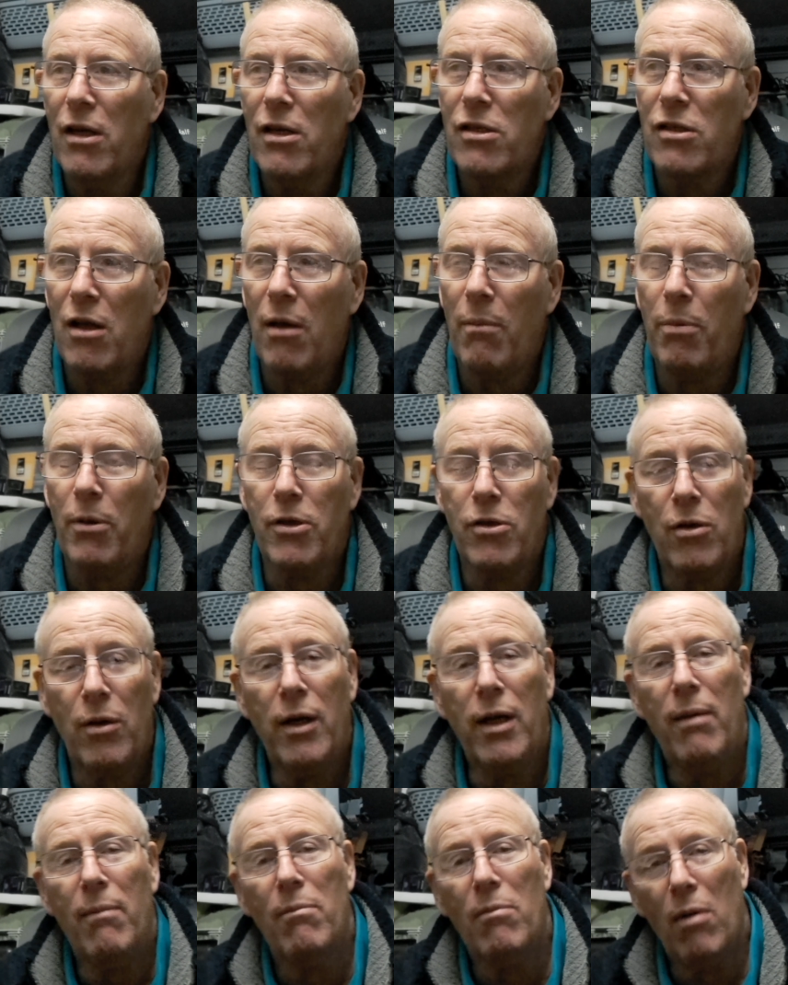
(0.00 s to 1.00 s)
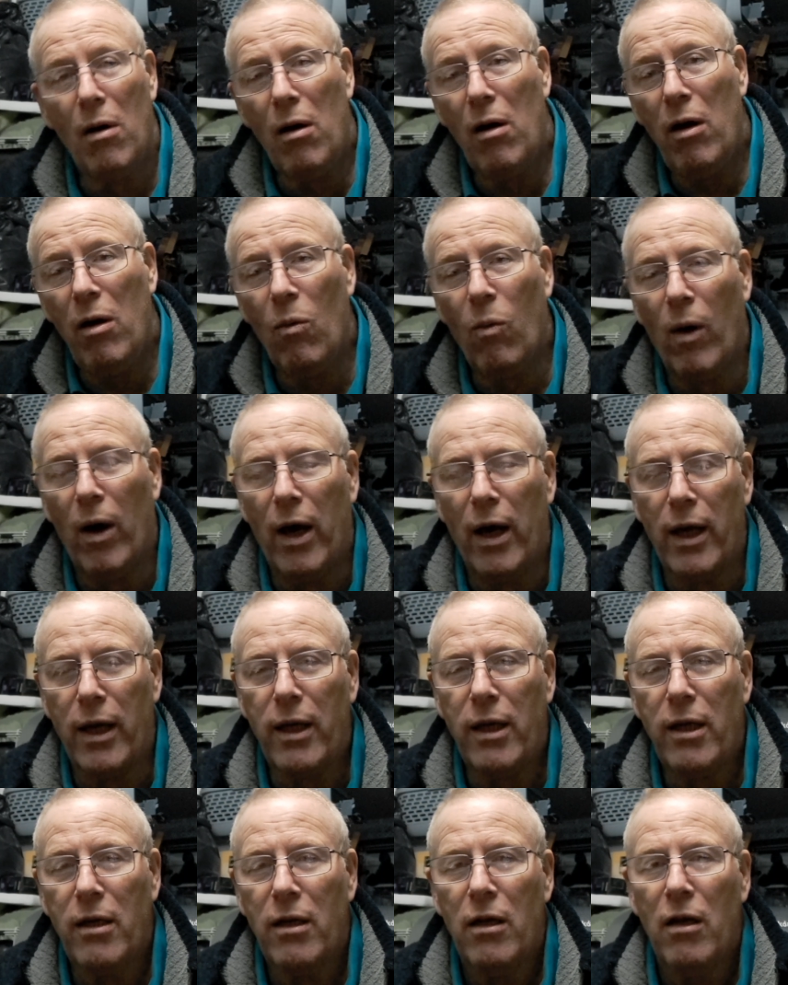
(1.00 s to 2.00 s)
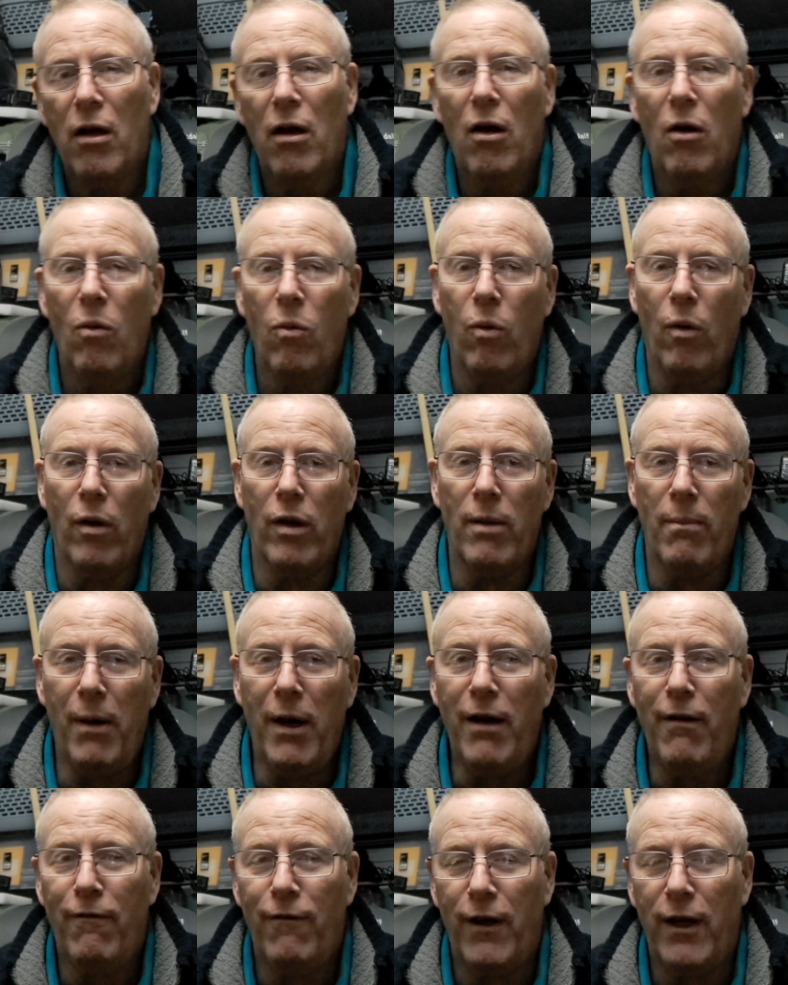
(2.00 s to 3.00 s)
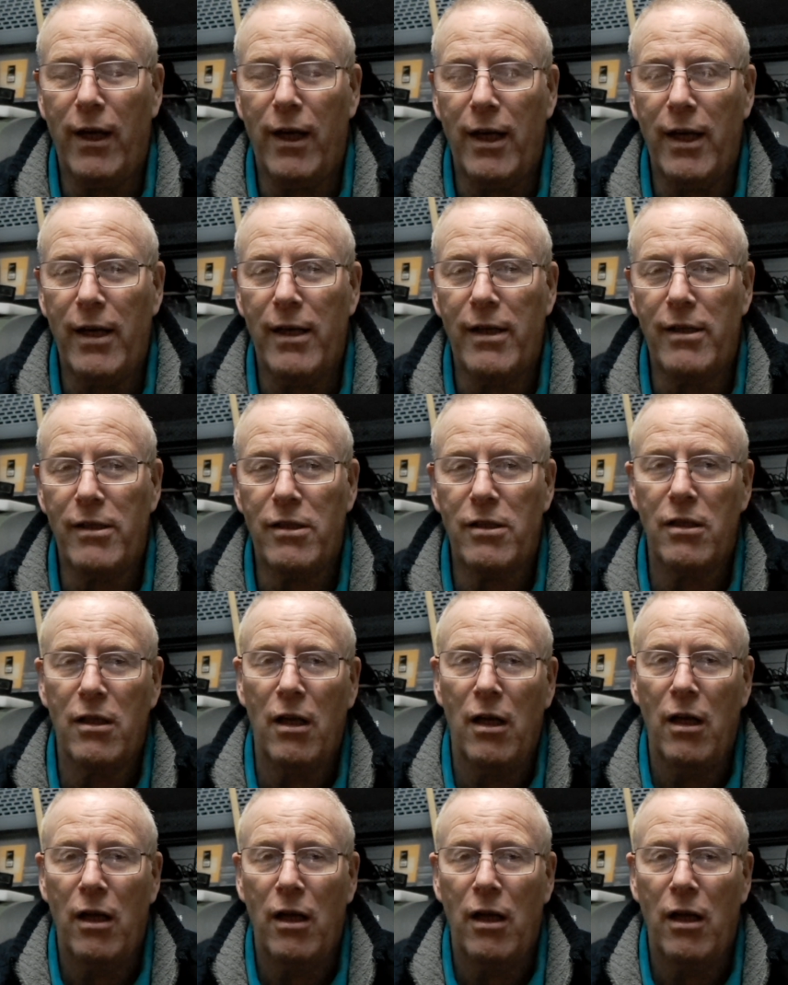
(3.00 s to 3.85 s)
So by doing it my way, what the benefit is,